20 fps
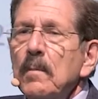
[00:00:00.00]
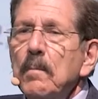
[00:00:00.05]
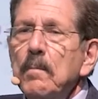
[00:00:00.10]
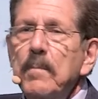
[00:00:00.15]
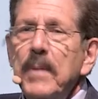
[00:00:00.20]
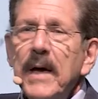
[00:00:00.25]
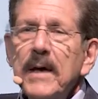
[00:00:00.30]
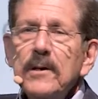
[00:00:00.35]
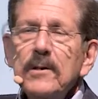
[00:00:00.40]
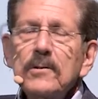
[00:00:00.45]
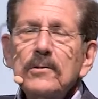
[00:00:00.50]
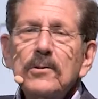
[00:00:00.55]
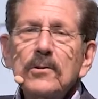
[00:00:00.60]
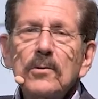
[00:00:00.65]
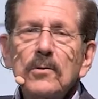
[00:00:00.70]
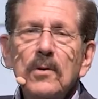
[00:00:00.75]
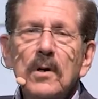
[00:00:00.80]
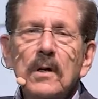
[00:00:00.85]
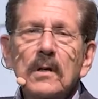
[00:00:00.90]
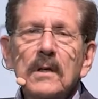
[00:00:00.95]
Better
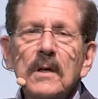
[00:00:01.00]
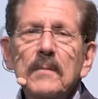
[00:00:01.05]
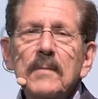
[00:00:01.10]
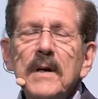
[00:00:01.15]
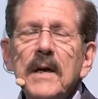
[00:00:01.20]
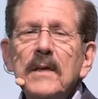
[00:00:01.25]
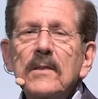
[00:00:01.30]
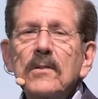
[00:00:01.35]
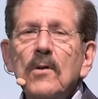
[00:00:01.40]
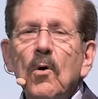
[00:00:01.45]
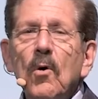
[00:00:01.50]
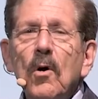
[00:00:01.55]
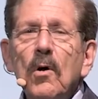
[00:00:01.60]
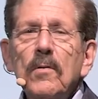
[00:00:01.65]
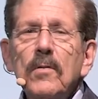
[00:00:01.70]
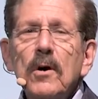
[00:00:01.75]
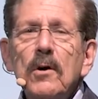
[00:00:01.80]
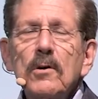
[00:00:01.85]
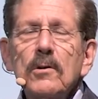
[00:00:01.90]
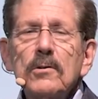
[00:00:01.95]
to eliminate
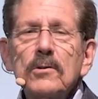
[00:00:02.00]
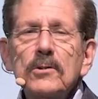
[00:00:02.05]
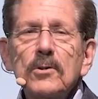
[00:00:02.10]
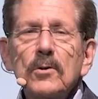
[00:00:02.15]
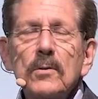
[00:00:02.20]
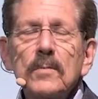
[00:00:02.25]
all those